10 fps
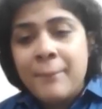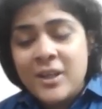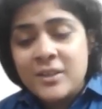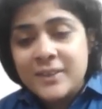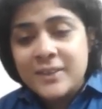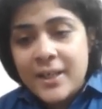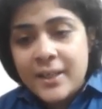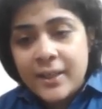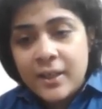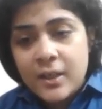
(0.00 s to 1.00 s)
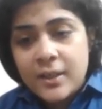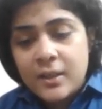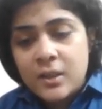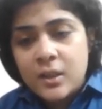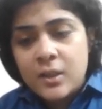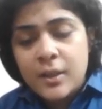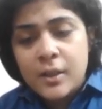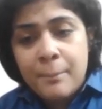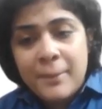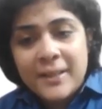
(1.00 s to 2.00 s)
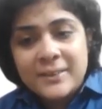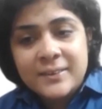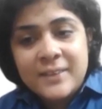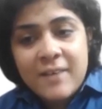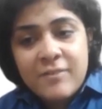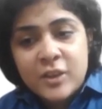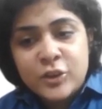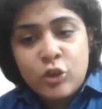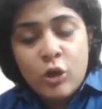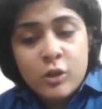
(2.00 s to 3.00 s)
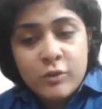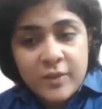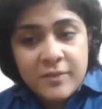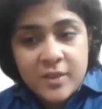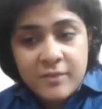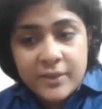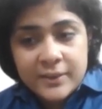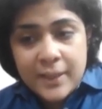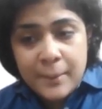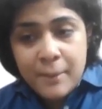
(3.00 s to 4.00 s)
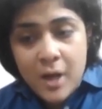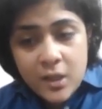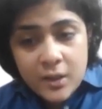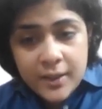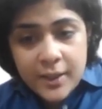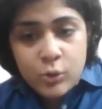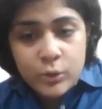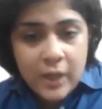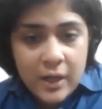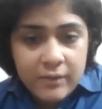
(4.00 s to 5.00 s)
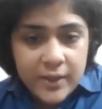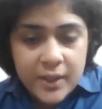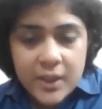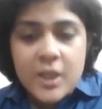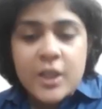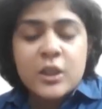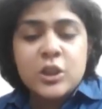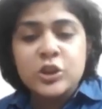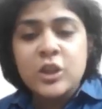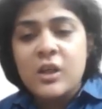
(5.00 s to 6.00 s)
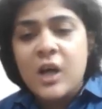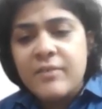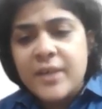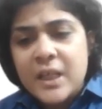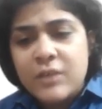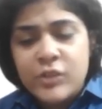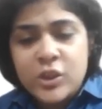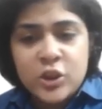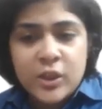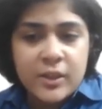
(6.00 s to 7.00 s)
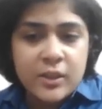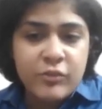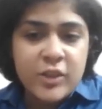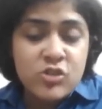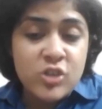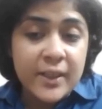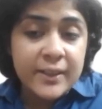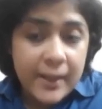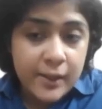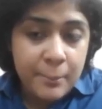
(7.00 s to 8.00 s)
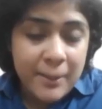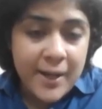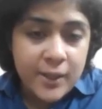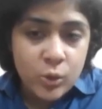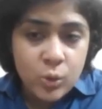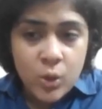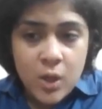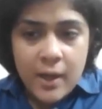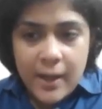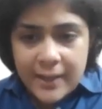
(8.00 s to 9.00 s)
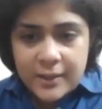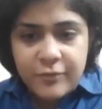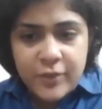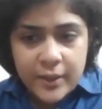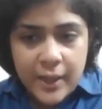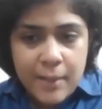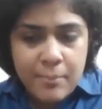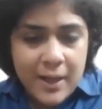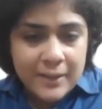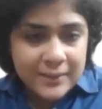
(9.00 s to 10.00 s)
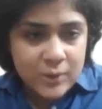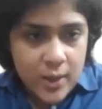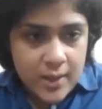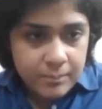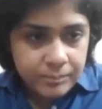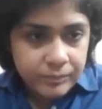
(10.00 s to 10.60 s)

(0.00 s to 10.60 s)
Peninsula India comprises diverse geography with rivers like Mahanadi, Godavari, Krishna, Kaveri featuring Deccan Plateau and the fertile black soil.